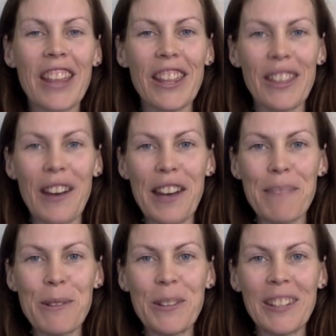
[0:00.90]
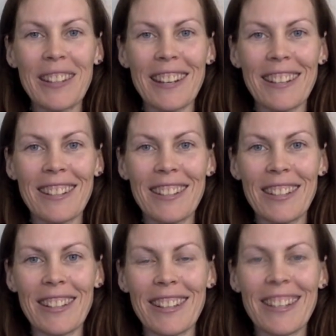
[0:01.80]
The thigh bone's connected
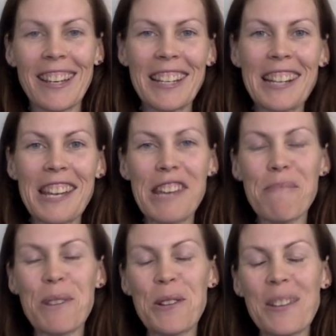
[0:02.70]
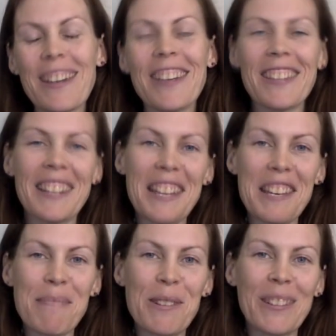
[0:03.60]
to the knee
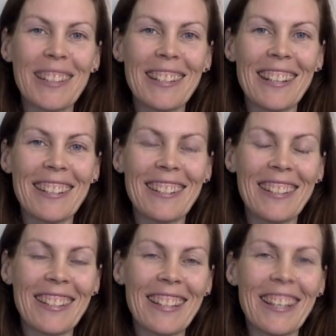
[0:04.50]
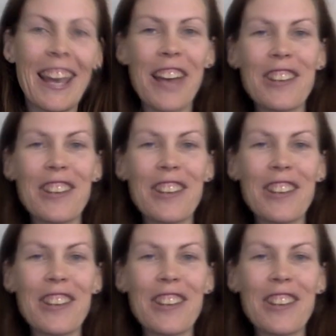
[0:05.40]
bone's connected to the